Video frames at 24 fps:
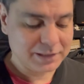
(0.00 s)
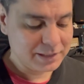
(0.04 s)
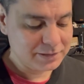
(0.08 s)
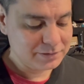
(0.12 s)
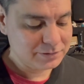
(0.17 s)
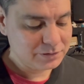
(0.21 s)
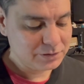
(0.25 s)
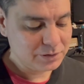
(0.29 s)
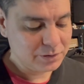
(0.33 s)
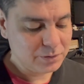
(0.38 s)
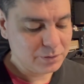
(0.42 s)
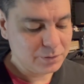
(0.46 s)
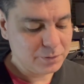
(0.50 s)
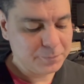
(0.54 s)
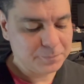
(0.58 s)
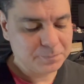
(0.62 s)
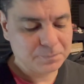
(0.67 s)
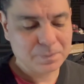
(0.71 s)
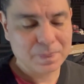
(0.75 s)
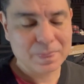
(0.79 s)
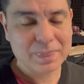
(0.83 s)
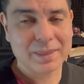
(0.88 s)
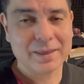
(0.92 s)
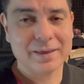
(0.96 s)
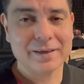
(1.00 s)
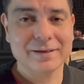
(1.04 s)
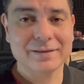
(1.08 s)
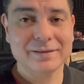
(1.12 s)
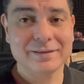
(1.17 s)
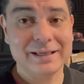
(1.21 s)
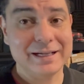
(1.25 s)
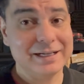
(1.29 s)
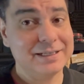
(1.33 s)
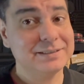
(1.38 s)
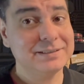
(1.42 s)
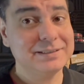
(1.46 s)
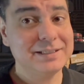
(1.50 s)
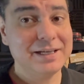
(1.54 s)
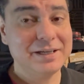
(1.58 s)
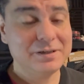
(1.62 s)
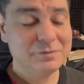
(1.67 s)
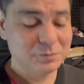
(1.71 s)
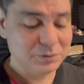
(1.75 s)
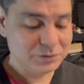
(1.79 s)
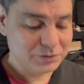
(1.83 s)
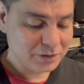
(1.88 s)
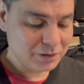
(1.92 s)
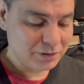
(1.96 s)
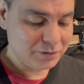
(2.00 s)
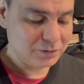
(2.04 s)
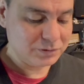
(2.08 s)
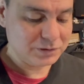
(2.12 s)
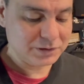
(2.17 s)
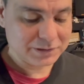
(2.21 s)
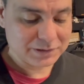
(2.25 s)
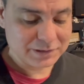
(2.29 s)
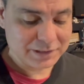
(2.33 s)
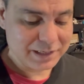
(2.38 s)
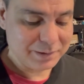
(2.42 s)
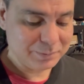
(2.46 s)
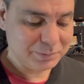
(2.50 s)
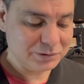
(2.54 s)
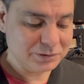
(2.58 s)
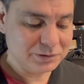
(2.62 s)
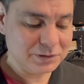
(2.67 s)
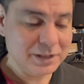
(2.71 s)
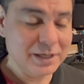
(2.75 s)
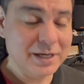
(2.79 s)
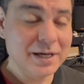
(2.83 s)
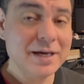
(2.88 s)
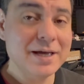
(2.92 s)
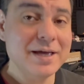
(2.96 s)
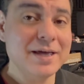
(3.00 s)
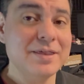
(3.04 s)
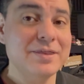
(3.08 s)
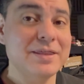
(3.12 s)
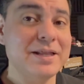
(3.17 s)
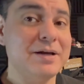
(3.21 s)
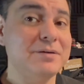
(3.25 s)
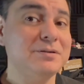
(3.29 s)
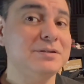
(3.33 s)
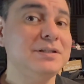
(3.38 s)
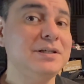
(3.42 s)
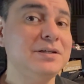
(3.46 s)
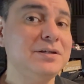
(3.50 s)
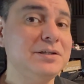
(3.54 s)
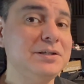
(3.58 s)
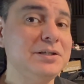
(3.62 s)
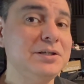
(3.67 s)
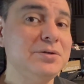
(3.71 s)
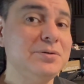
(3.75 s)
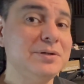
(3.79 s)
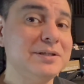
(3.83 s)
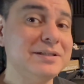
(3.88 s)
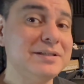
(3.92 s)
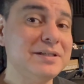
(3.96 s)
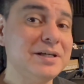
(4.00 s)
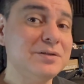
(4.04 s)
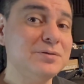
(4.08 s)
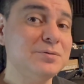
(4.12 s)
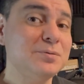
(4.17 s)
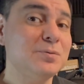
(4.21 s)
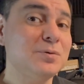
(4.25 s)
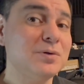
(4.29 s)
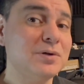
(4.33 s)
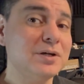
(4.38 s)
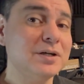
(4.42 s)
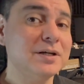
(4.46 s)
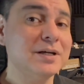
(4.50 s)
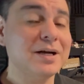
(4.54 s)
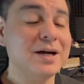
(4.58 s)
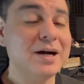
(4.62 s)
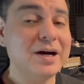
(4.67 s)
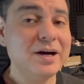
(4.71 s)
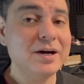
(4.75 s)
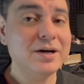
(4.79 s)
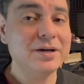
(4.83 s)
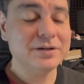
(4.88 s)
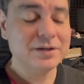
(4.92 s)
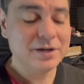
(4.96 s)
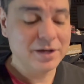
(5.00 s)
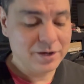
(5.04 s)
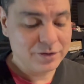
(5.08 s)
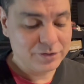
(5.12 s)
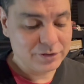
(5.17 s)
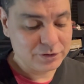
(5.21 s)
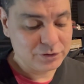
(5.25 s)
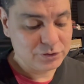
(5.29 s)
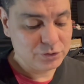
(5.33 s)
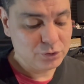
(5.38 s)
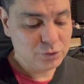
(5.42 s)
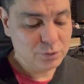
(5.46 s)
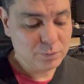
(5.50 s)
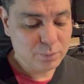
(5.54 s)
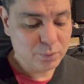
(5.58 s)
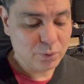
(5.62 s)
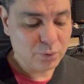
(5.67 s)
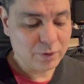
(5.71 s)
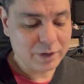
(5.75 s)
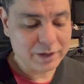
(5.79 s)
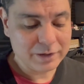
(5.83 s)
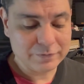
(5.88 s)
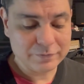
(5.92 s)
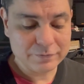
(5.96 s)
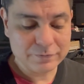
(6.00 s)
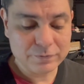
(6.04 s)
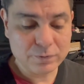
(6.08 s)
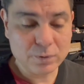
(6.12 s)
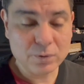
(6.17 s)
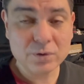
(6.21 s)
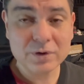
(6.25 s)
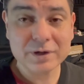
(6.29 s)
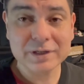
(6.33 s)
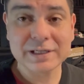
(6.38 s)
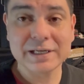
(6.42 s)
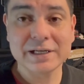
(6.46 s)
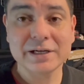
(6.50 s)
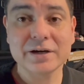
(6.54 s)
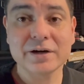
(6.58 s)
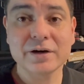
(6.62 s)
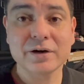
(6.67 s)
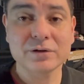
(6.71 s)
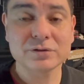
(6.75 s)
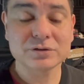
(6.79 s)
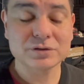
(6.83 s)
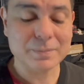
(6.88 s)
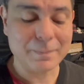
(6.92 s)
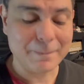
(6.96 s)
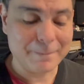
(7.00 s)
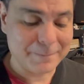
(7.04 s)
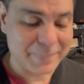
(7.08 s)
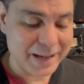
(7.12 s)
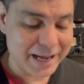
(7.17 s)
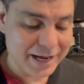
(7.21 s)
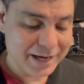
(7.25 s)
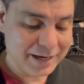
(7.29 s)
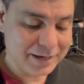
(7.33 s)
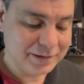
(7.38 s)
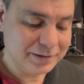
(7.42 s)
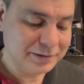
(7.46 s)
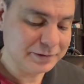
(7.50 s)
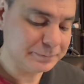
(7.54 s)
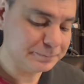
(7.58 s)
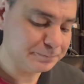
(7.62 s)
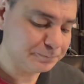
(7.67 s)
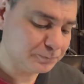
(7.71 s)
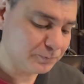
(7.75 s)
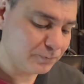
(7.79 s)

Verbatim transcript: And so, like I said, with all those examples that I was telling you, it does work on the 2.4 gigahertz band.